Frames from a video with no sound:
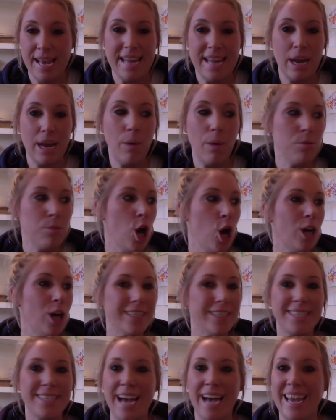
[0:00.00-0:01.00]
Now, I'm not
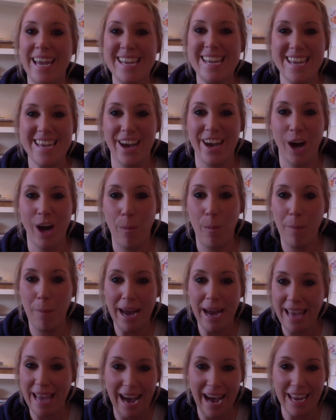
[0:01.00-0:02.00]
sat here on
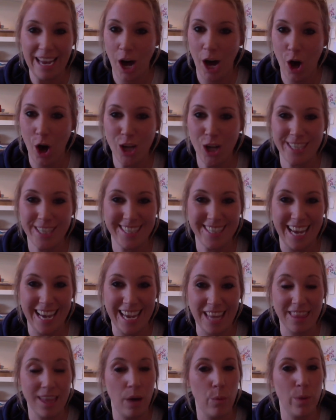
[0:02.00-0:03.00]
my high horse
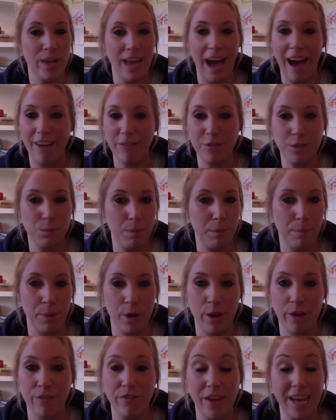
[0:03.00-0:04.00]
saying that we have to be
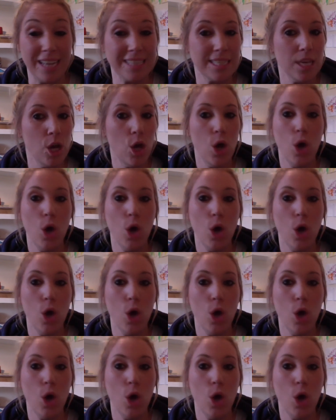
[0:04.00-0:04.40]
perfect.